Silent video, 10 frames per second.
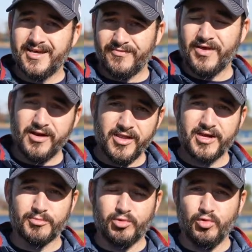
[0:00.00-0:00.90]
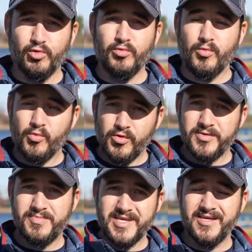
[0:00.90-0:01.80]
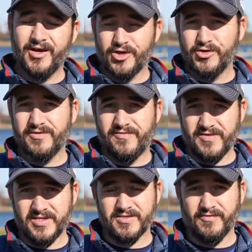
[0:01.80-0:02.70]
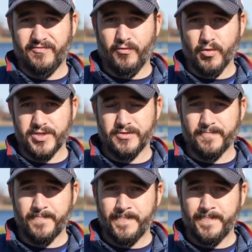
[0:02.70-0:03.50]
a vinyl liner pool would be a good fit for you.